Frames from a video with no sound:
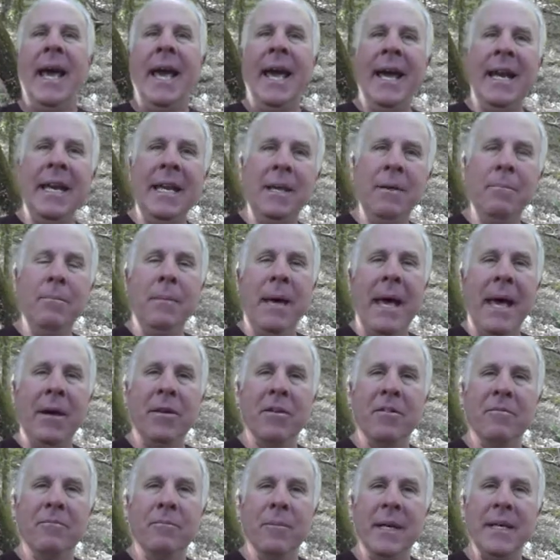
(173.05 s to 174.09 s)
any
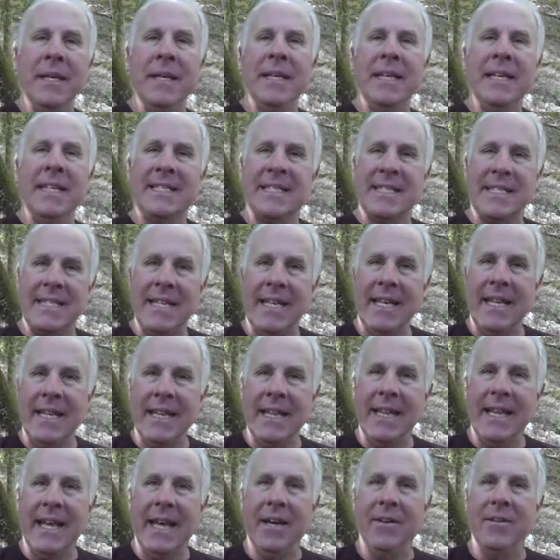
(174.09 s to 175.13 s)
amount of money that's
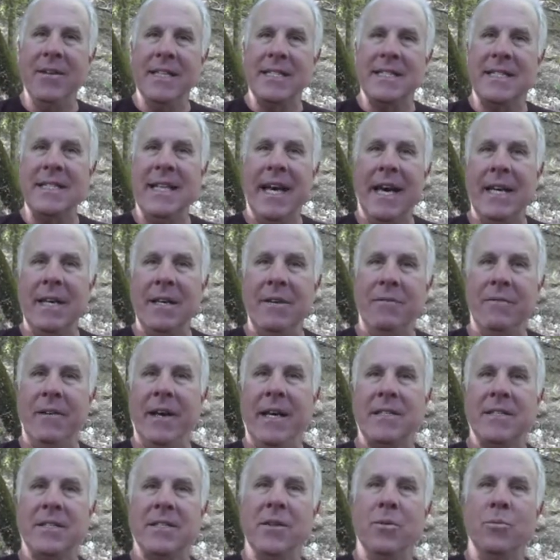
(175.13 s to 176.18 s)
sitting there that's not
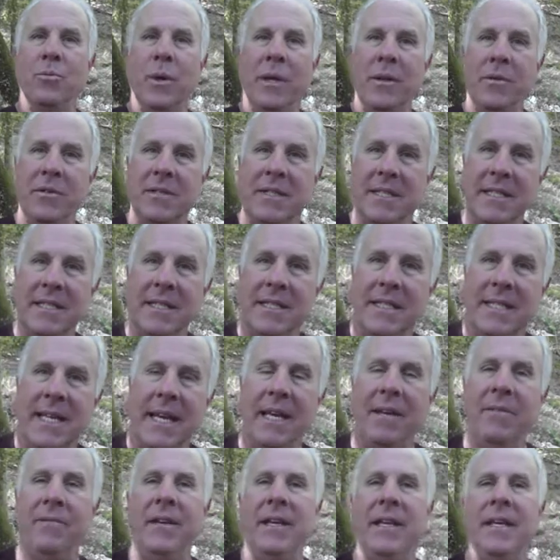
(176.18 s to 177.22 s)
invested, whether it's in
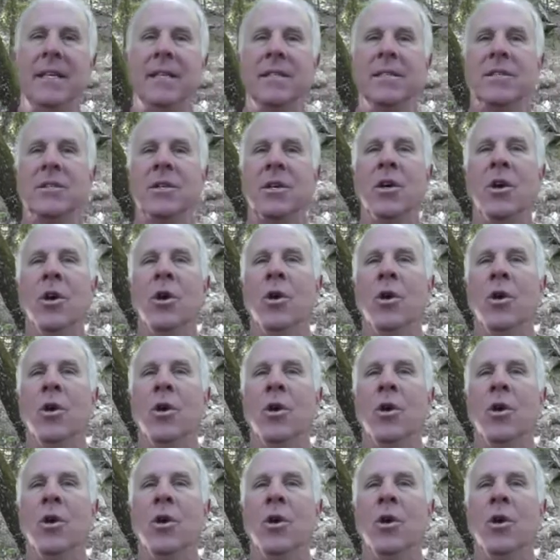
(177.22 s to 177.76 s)
savings